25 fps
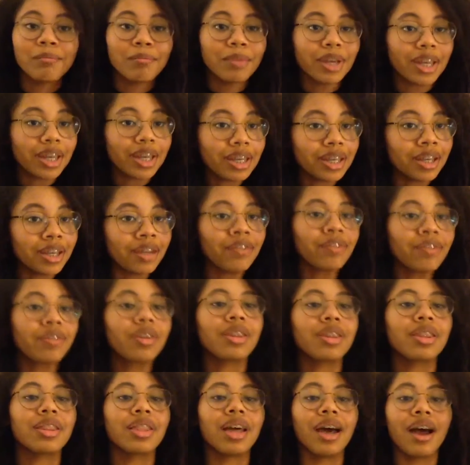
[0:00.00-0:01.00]
main
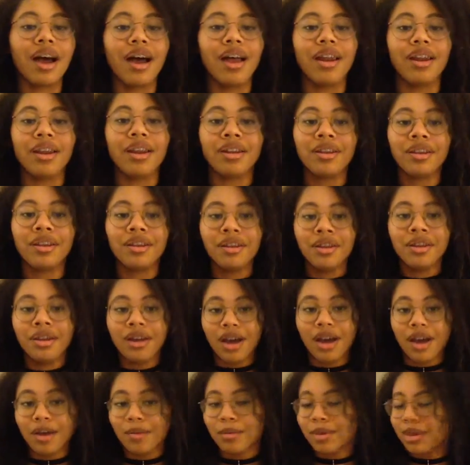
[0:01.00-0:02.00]
gift that
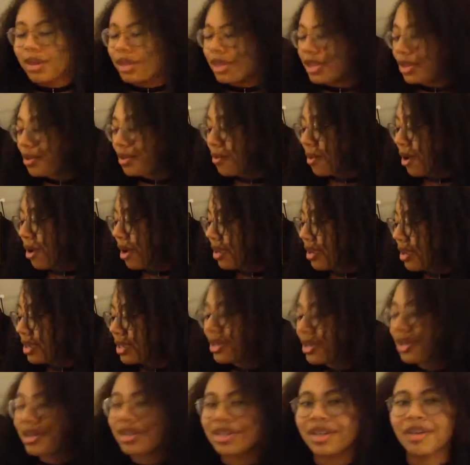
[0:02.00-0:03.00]
I really did want this
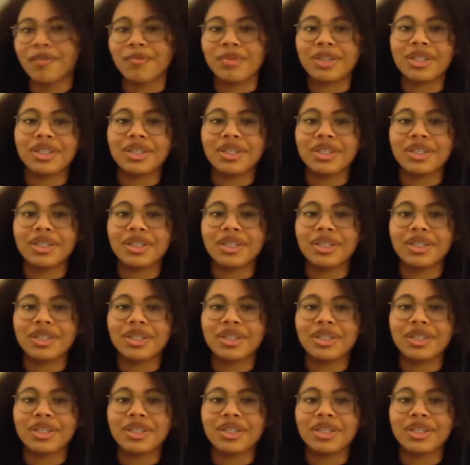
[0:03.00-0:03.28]
year, because I've been